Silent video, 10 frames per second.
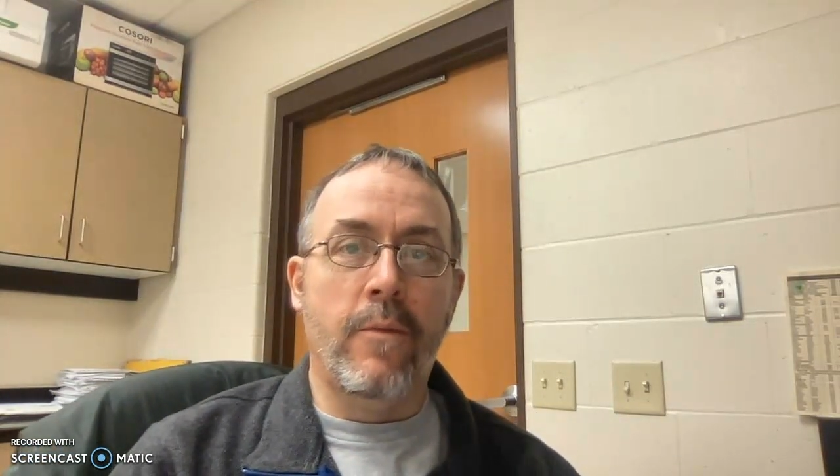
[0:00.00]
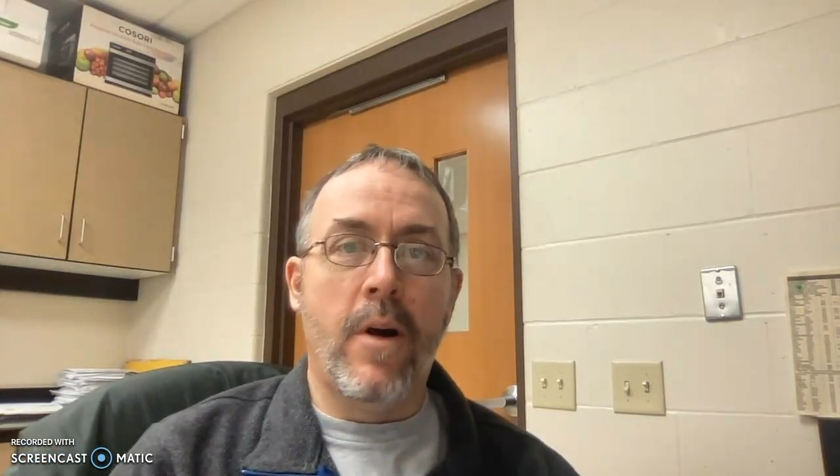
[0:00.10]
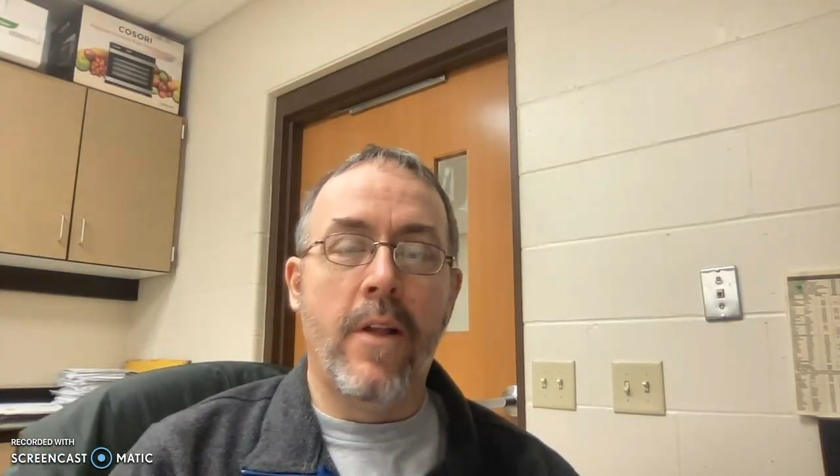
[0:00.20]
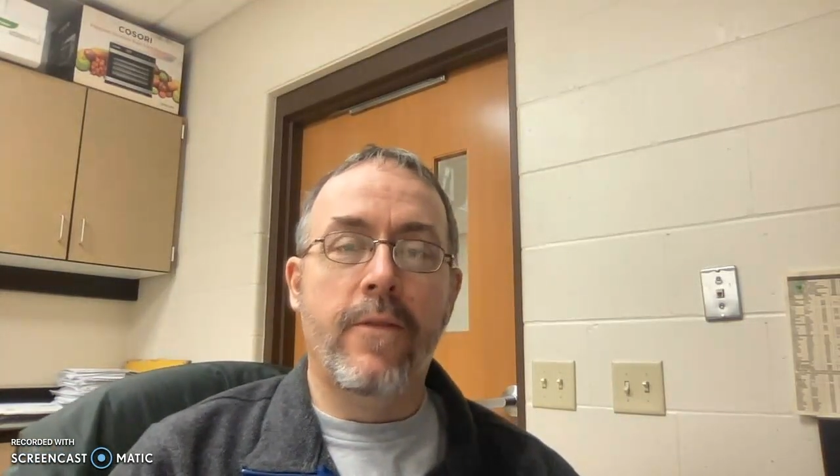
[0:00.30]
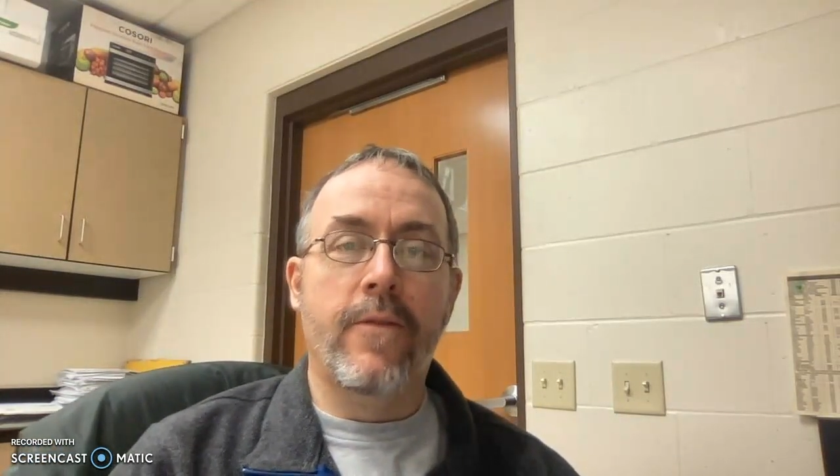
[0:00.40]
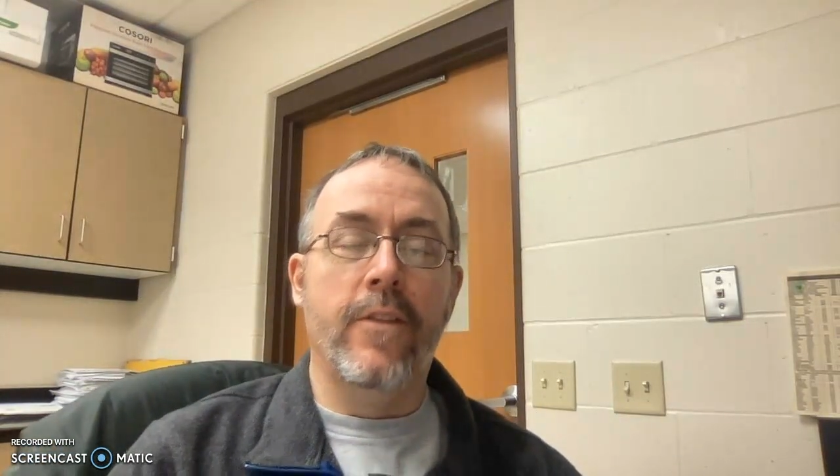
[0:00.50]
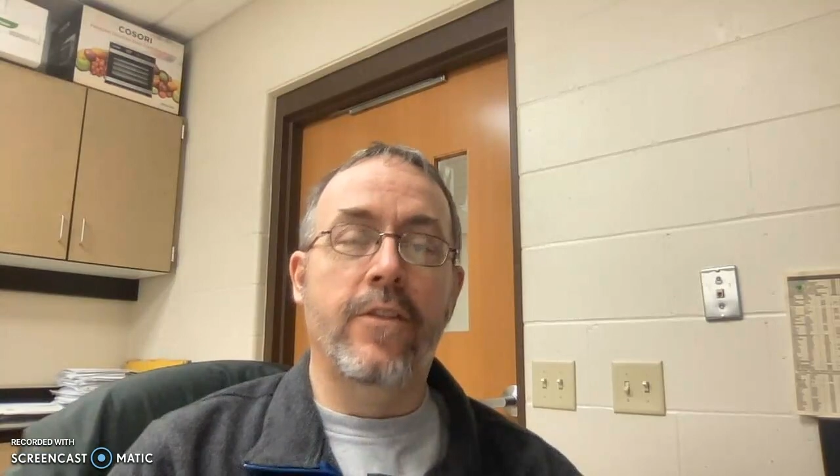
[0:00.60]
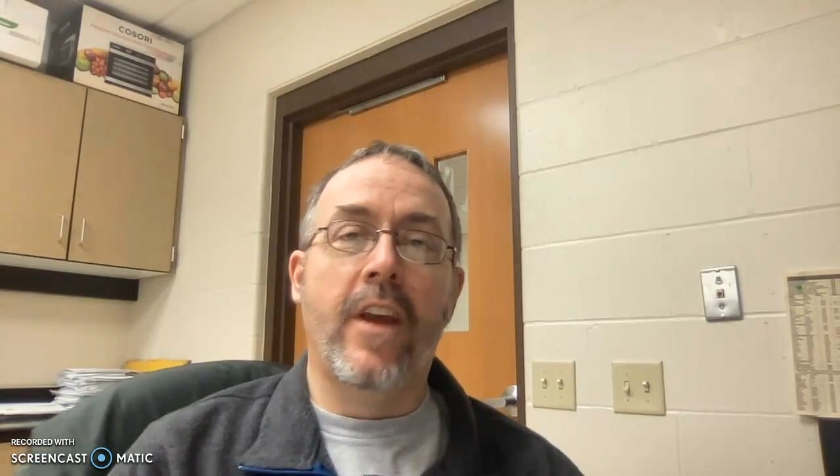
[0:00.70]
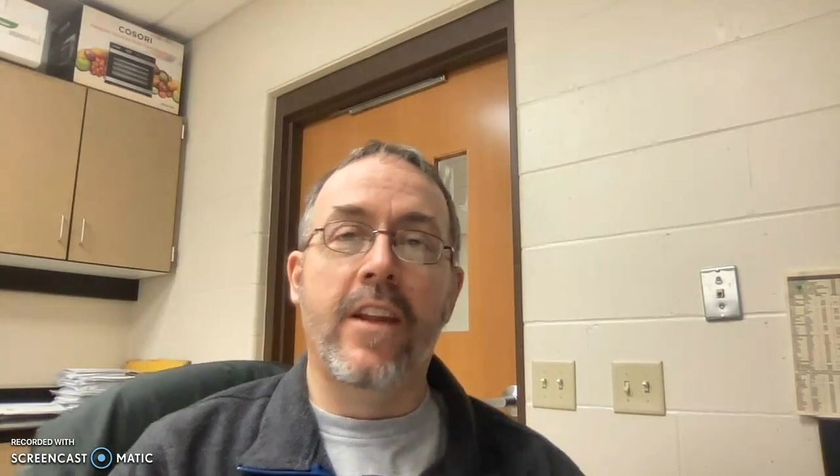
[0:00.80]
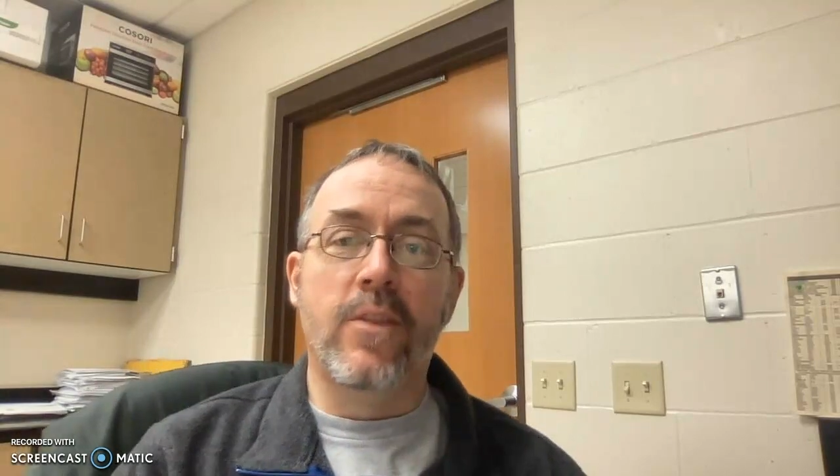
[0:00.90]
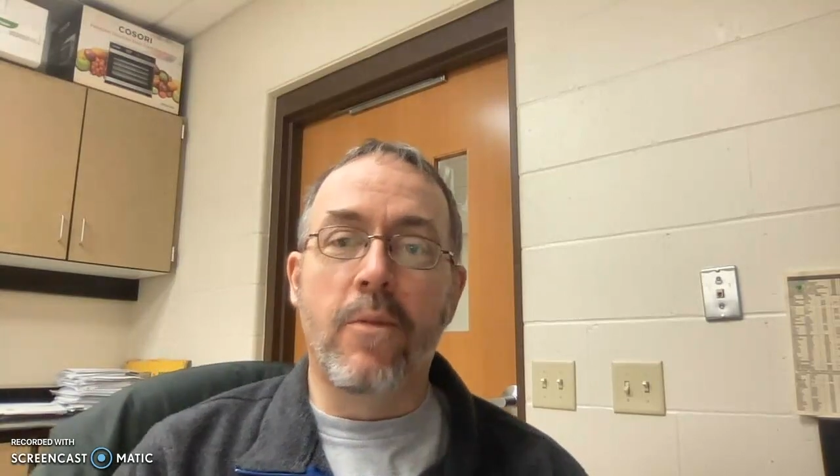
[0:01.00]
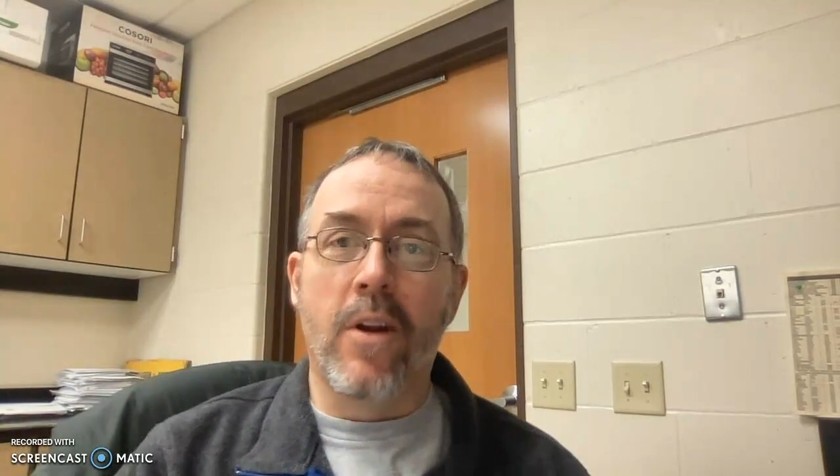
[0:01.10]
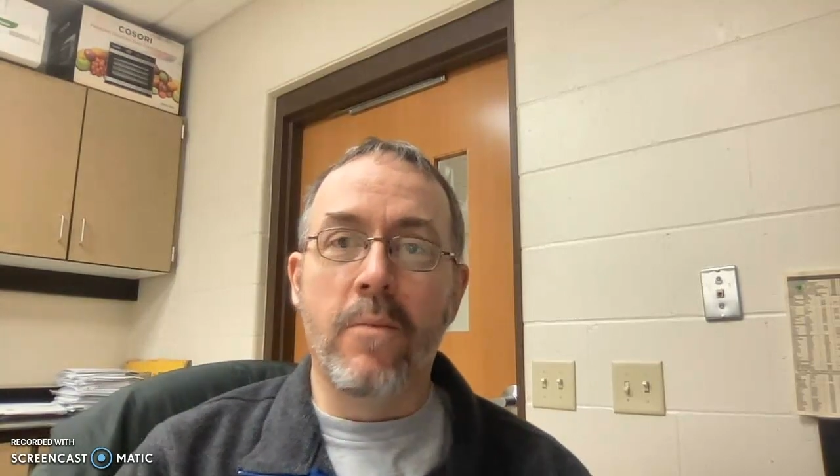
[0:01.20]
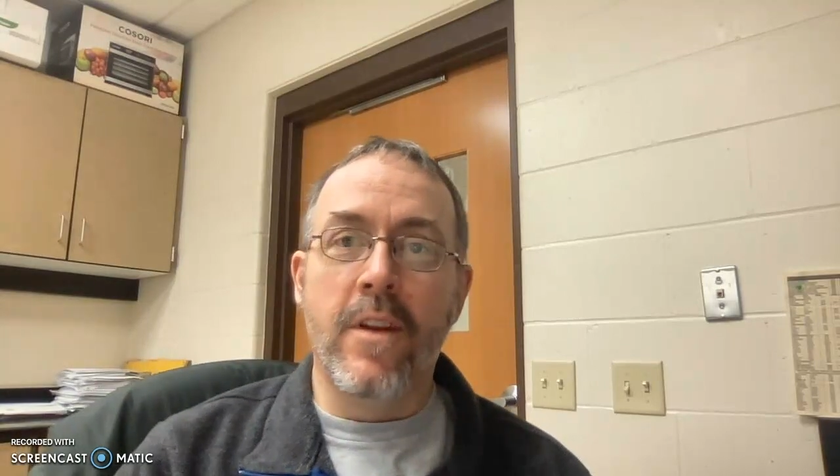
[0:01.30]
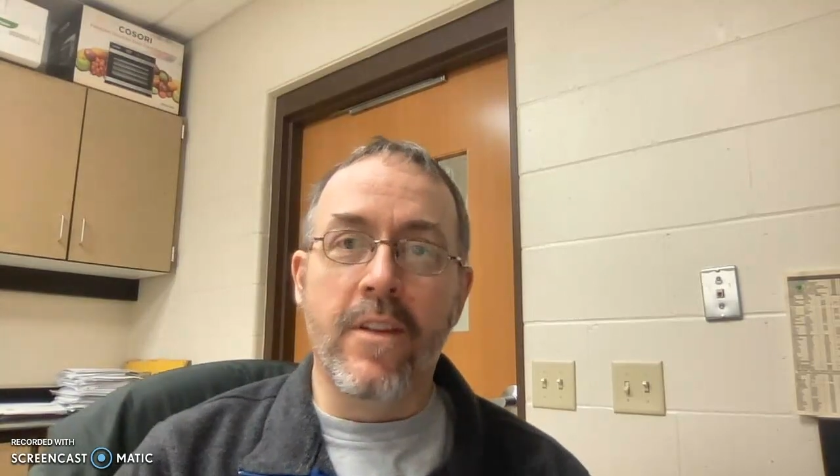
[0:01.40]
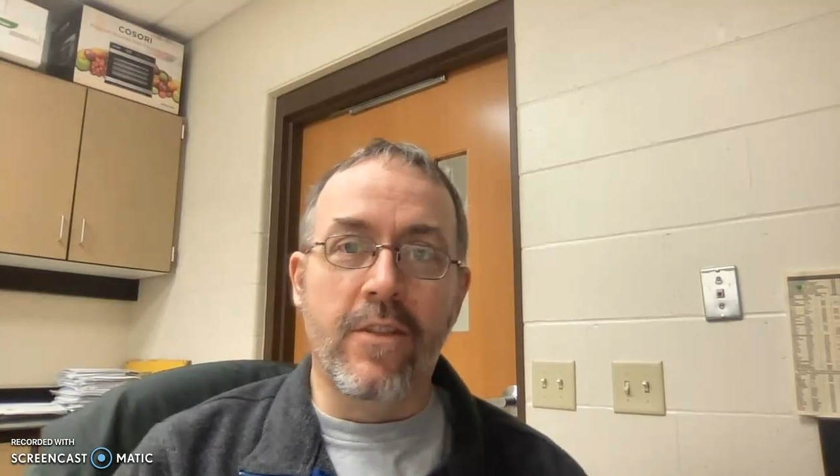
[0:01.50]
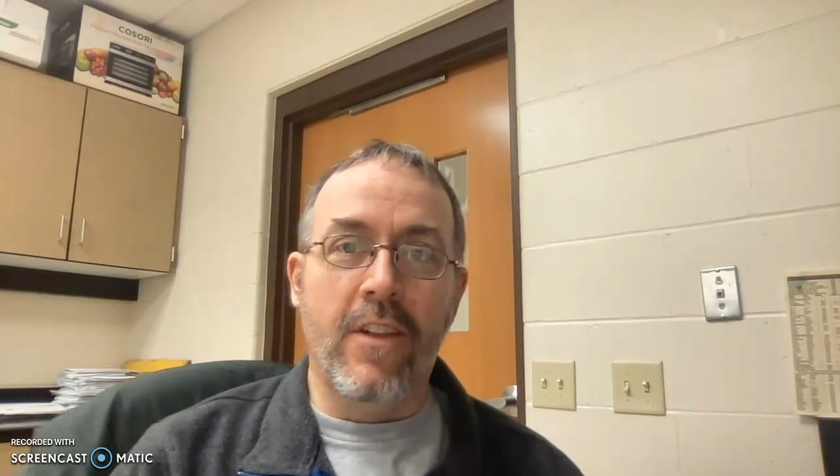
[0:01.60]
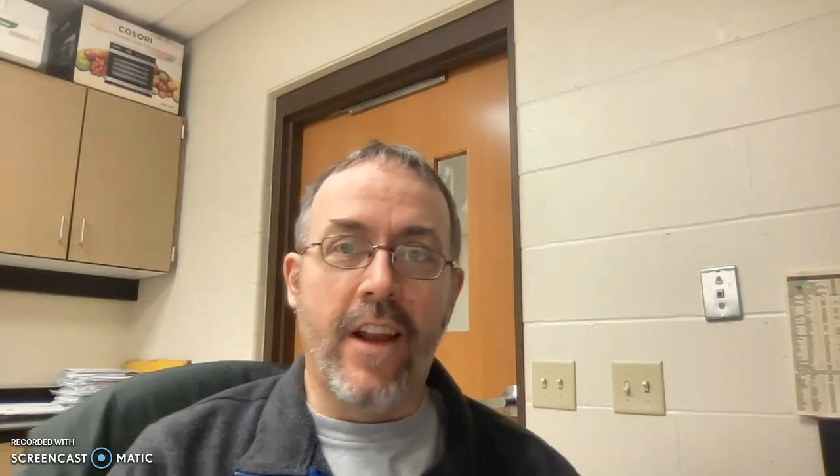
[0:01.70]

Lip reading: the month for the science department is